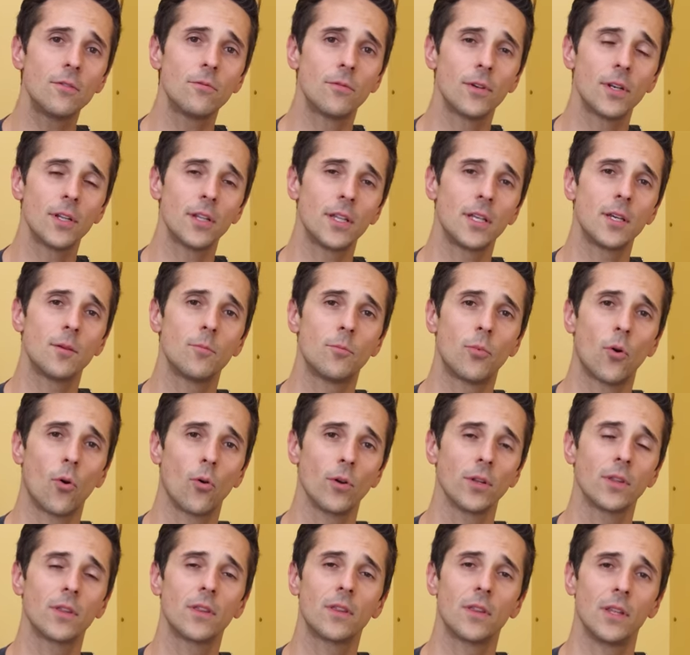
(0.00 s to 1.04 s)
really
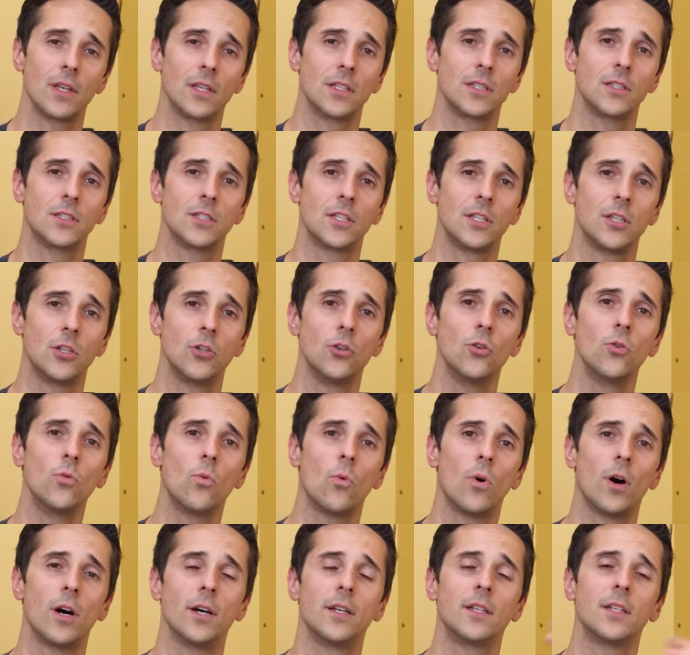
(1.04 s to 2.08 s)
important things that you
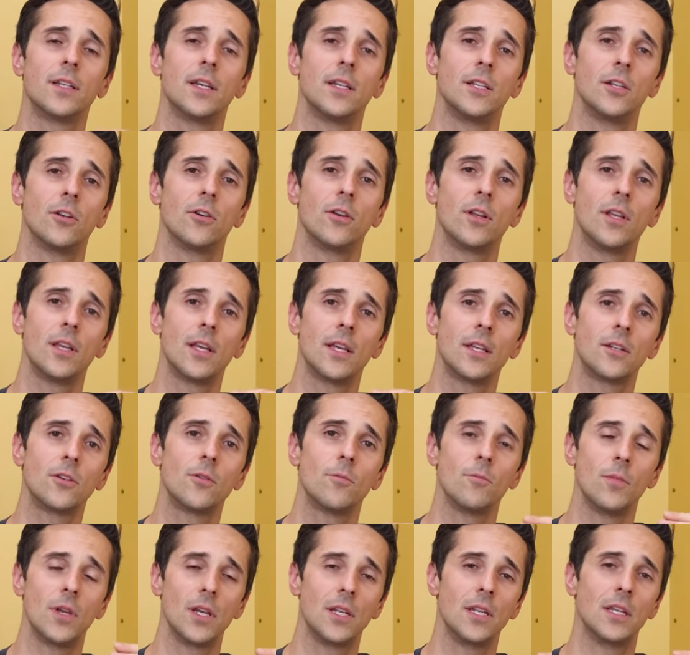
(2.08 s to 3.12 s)
want in your
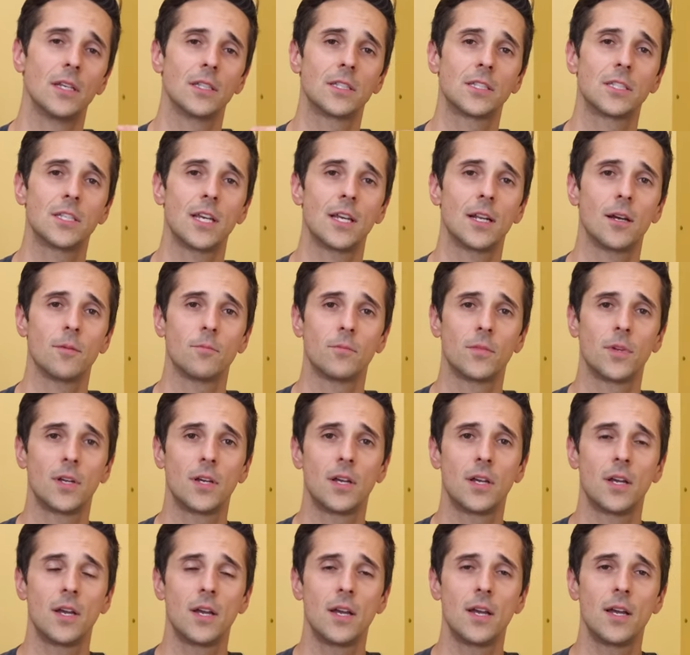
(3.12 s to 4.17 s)
intermediate setup.
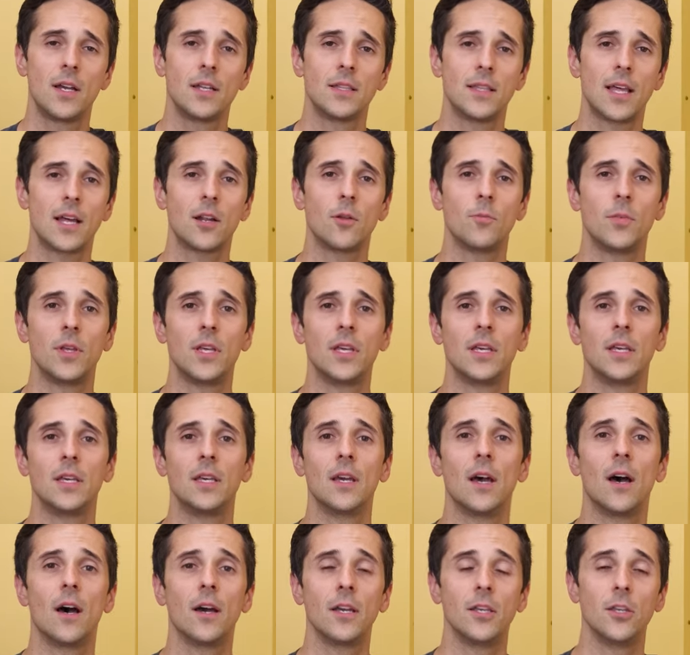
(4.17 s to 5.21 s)
That'll
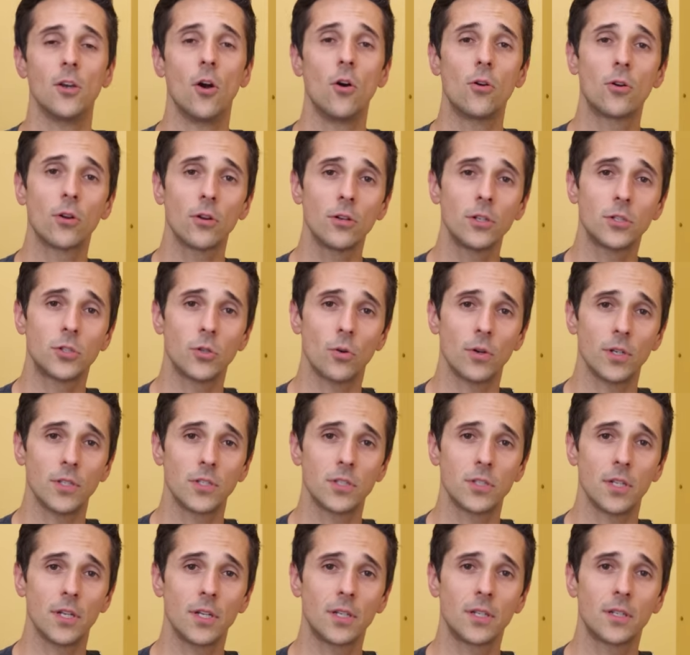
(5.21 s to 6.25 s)
be a yoke or a
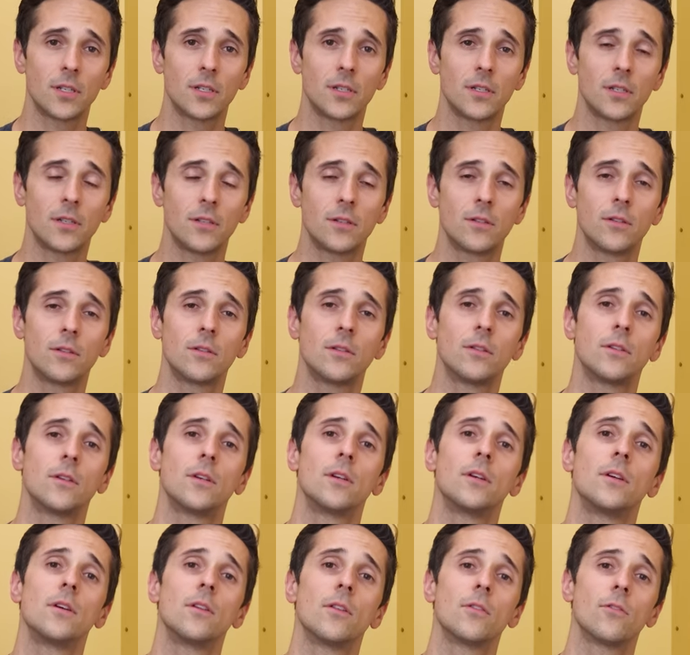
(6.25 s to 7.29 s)
joystick,
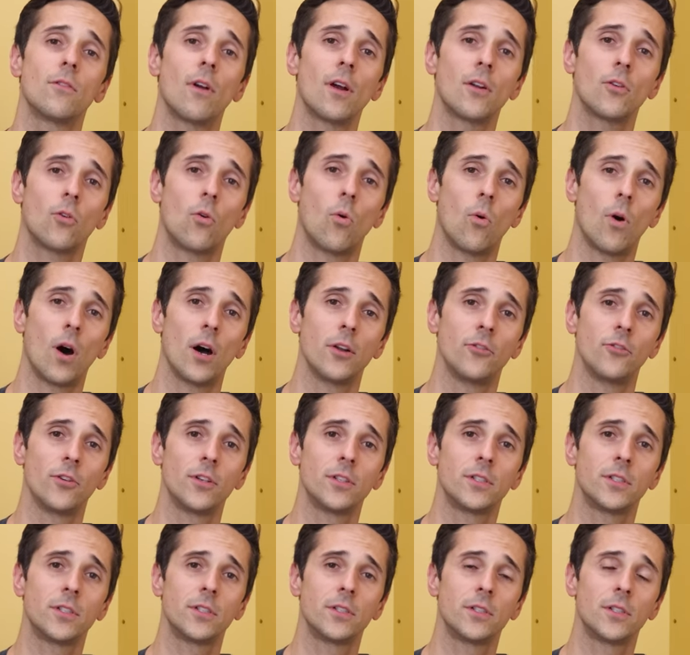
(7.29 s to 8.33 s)
throttle
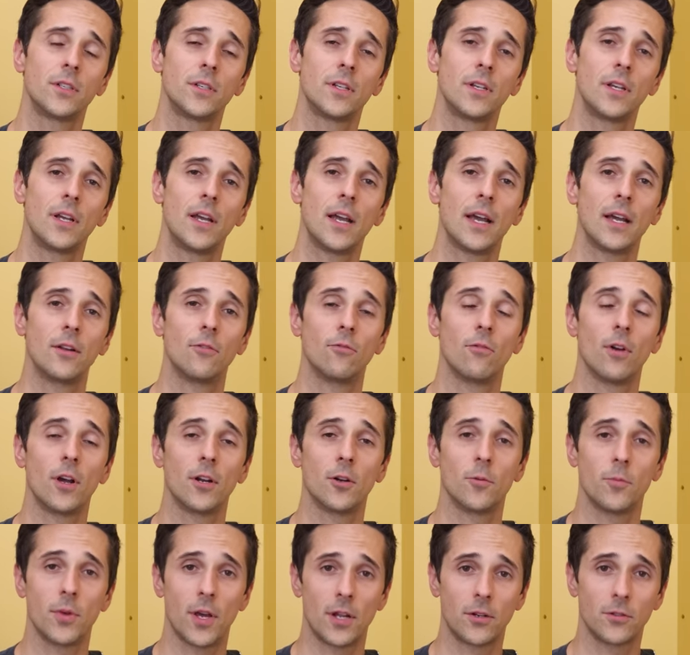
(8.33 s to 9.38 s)
quadrant, and
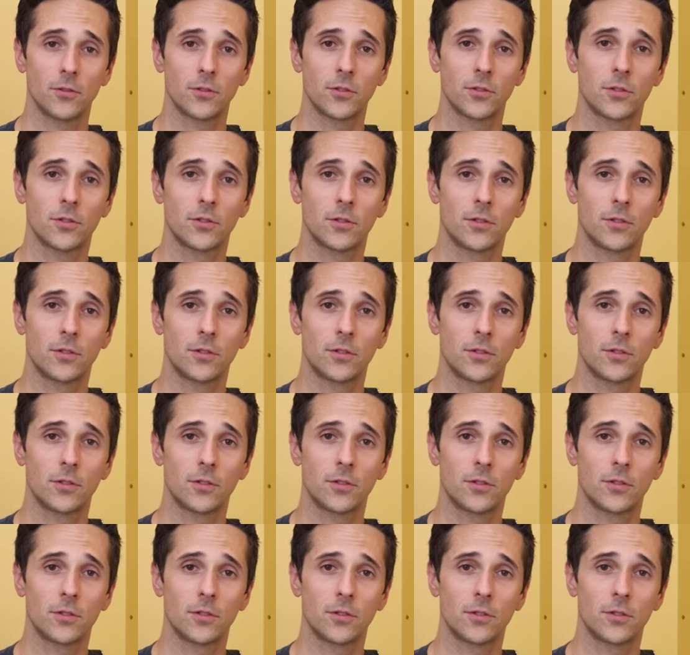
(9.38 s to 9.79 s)
rudder pedals.